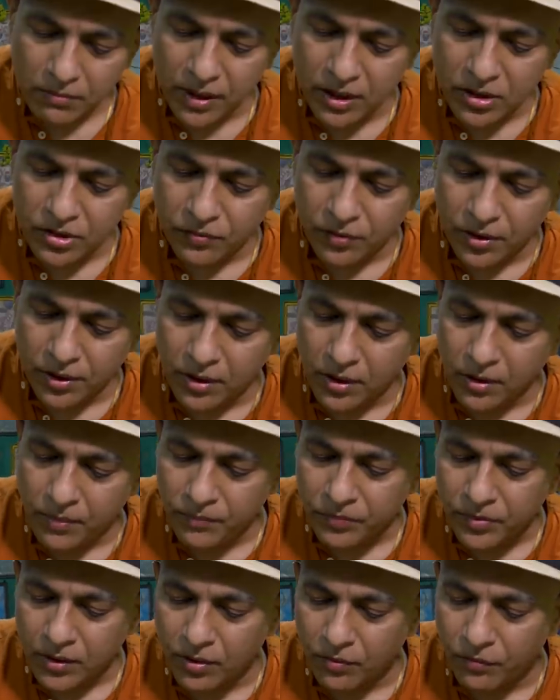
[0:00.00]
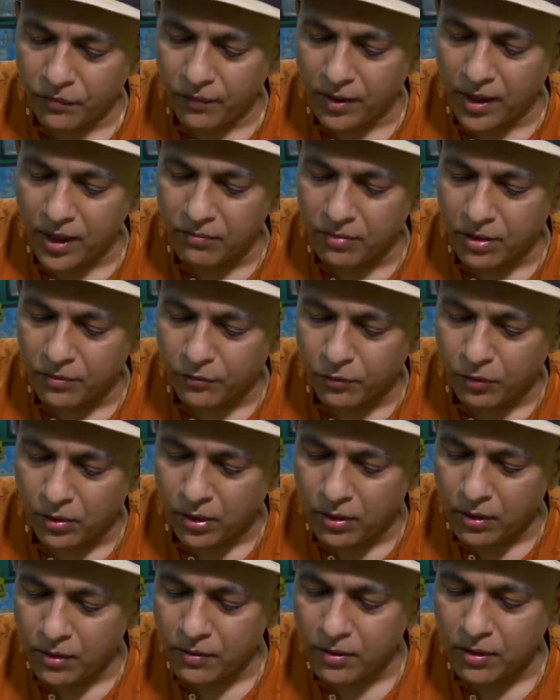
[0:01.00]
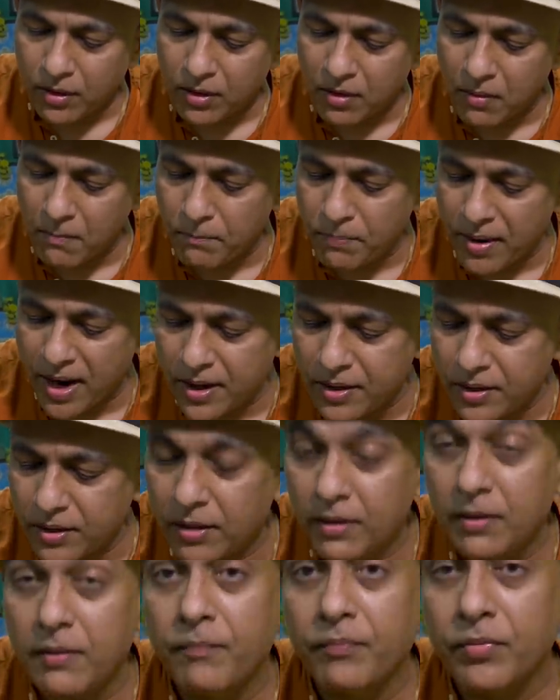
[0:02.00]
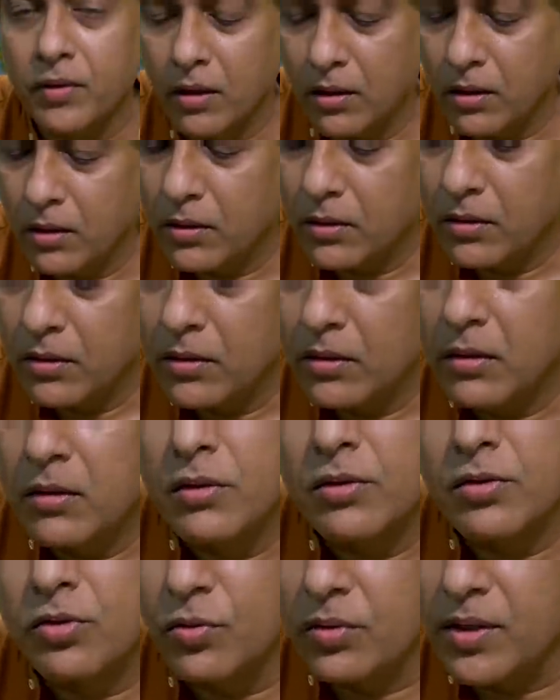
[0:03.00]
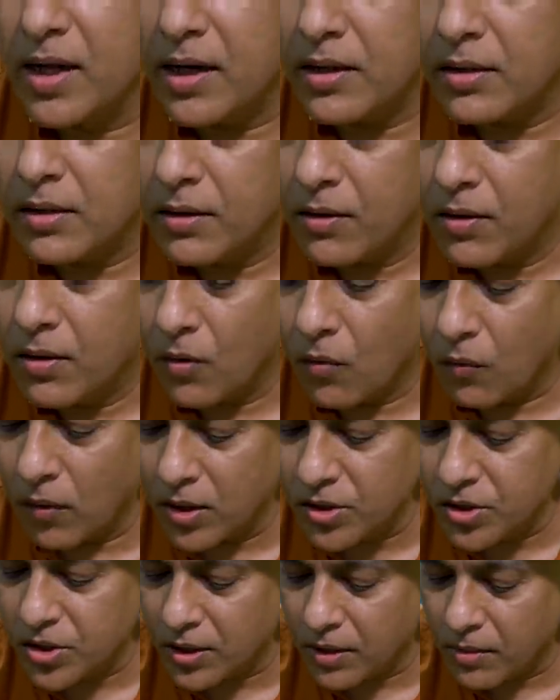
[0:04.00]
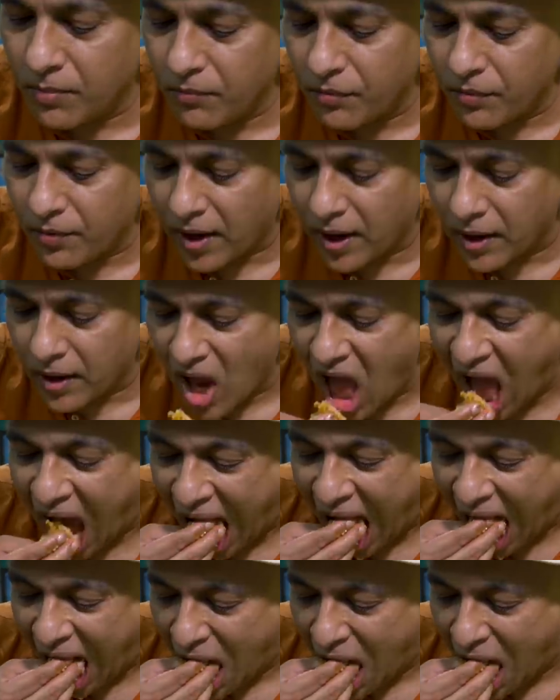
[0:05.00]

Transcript: makes for a flavorful companion to that vanjaram fried.